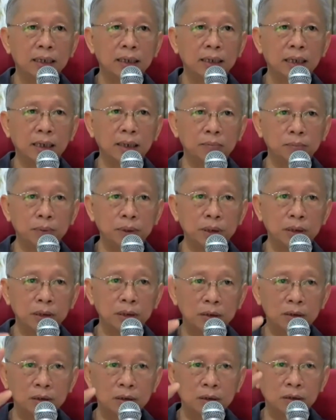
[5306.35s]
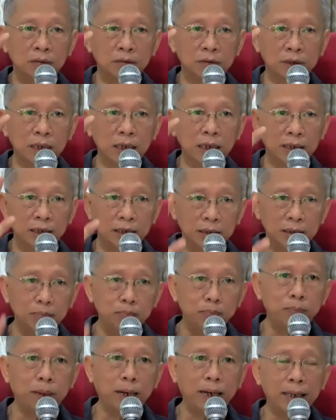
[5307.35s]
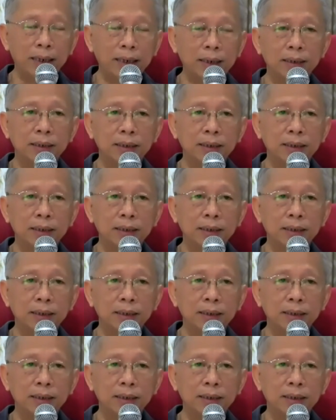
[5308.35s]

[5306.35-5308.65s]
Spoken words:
Then because of that impact,